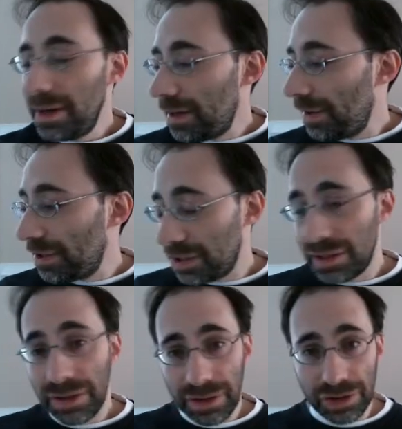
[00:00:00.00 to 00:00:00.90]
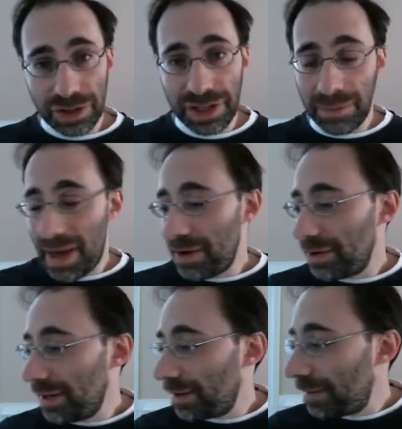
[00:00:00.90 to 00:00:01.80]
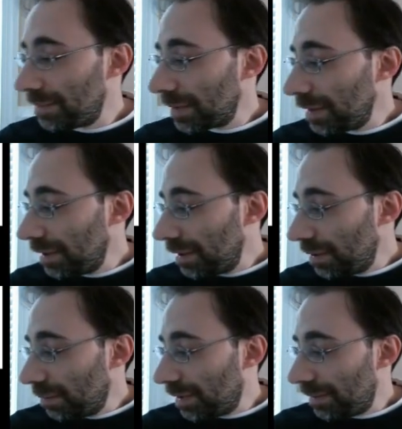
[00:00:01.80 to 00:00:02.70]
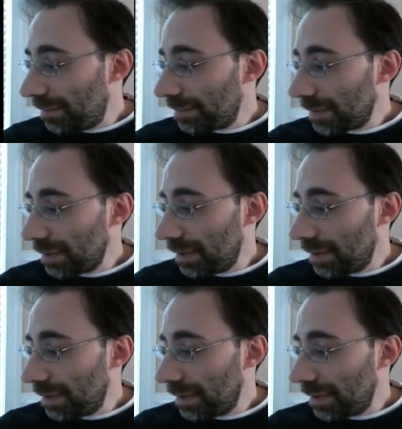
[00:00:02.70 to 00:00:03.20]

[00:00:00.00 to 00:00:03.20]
Now you start seeing a pattern here. Well,